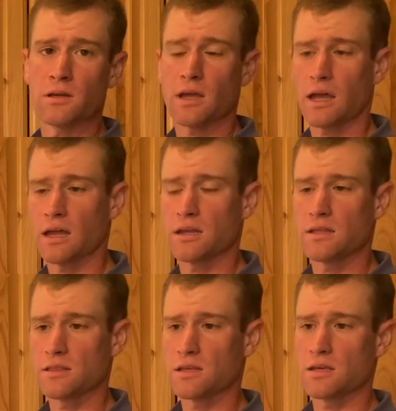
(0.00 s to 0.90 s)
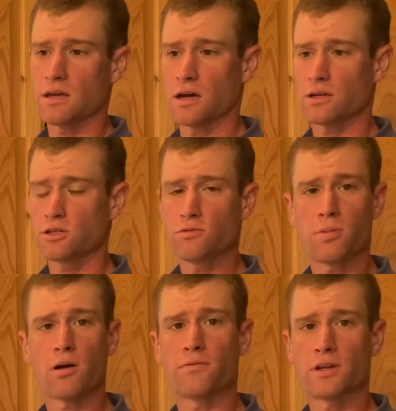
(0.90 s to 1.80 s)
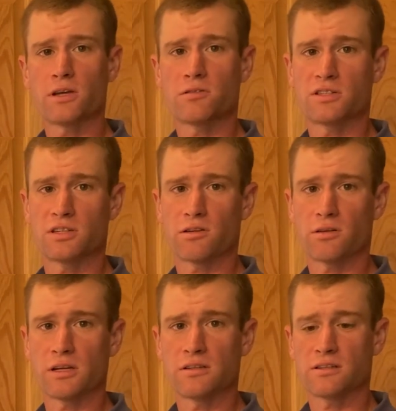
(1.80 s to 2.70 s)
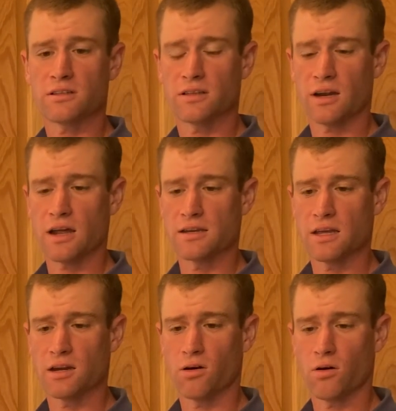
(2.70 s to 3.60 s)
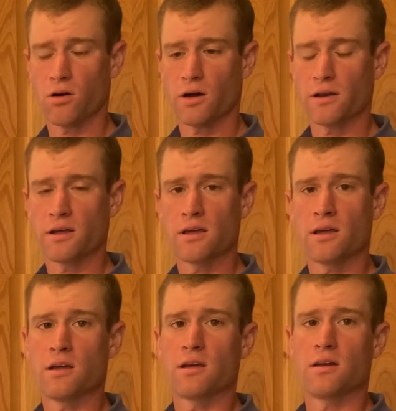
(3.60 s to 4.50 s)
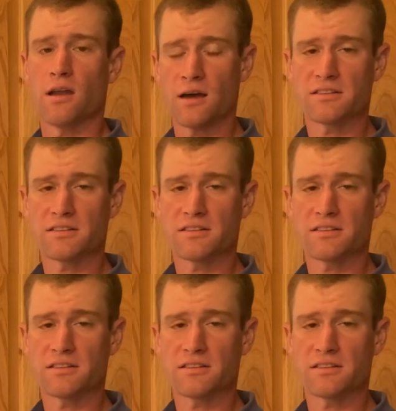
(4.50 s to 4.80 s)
And in the 2-part video series that I did on not